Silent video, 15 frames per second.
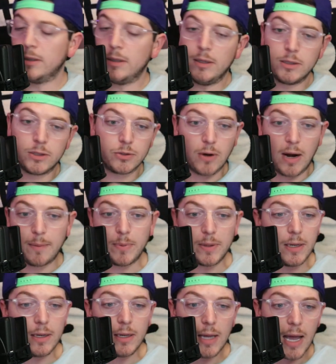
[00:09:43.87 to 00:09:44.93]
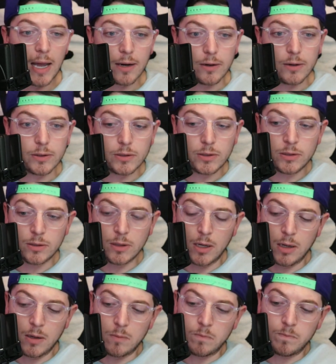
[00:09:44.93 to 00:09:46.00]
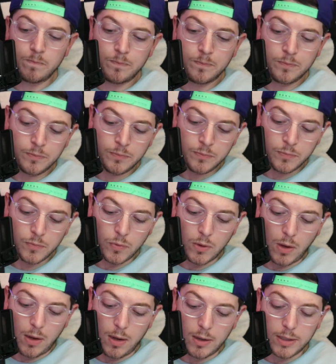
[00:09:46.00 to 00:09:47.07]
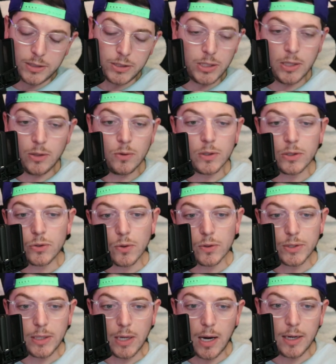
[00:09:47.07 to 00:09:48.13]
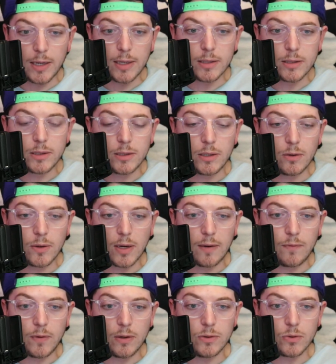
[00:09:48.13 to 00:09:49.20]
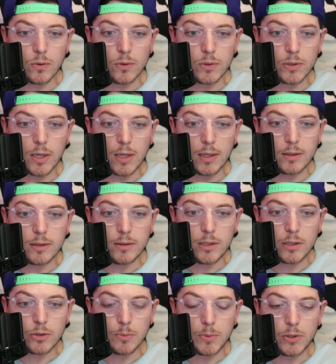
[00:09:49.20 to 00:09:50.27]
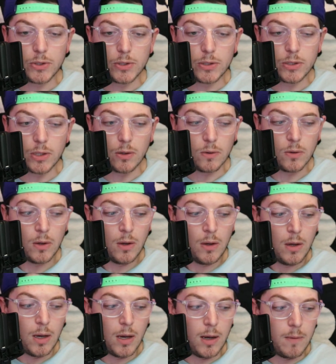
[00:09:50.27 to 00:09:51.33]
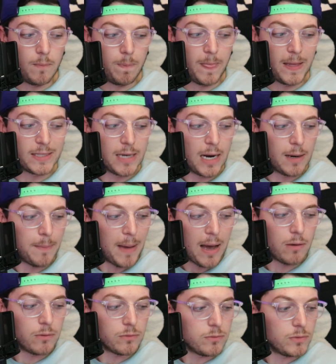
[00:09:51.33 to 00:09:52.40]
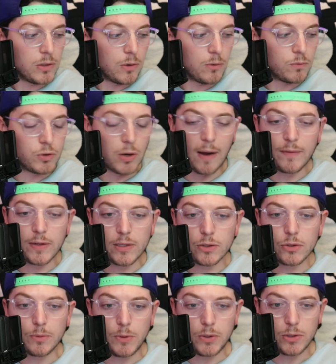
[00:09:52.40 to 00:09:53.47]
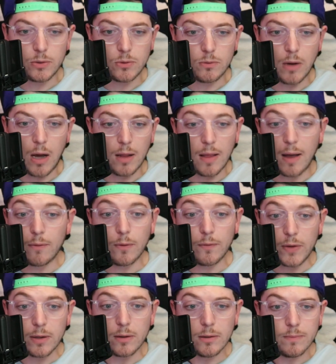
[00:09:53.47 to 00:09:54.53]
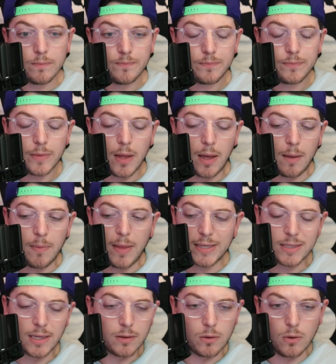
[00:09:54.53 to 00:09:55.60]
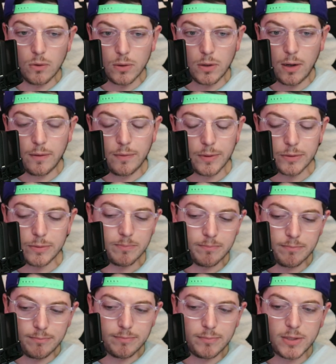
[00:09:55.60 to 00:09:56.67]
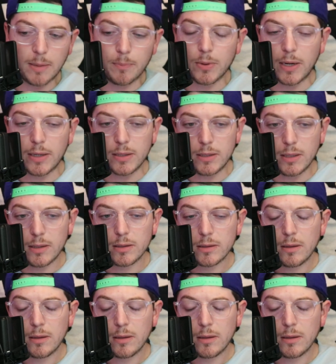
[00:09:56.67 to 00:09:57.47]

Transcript: Stripe and Indie Hackers, because she who controls the audience, kind of controls distribution. So it's not about, driving distribution a la Reveal. That's not the goal at all. They're separate entities,